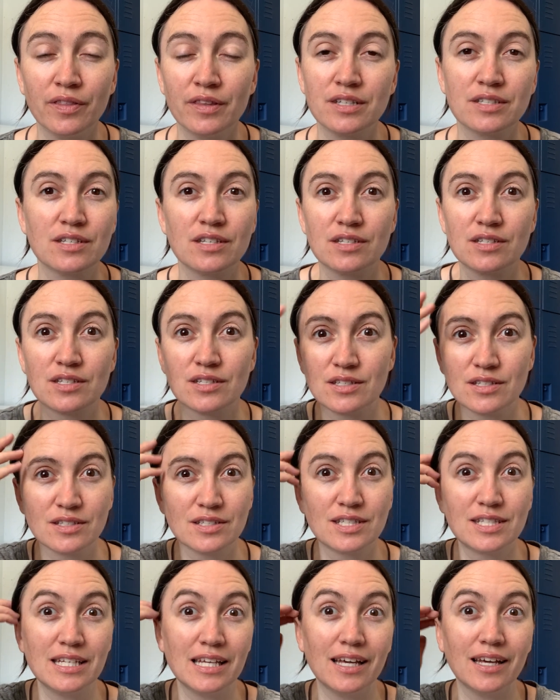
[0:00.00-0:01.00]
This is
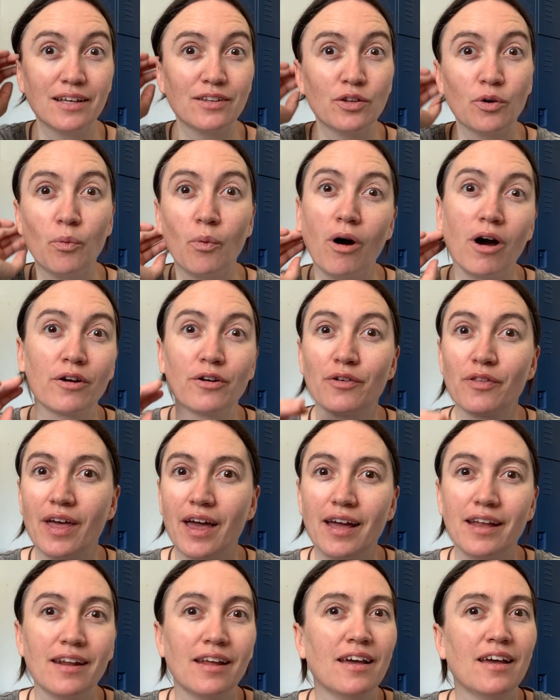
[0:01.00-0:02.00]
seeing the water
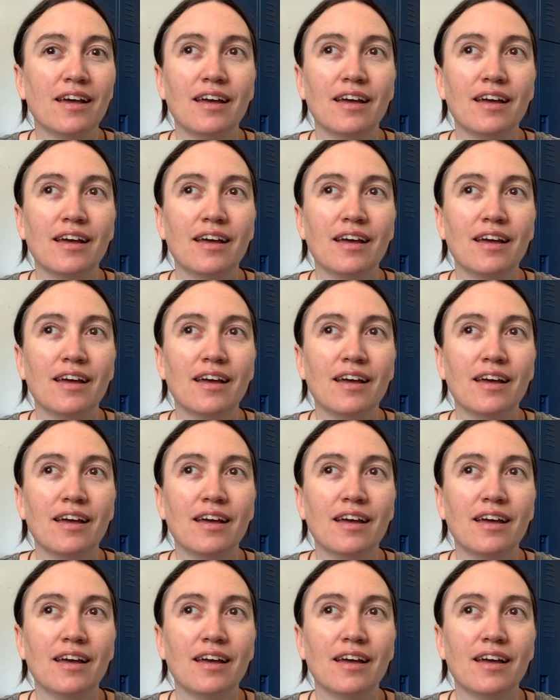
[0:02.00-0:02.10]
that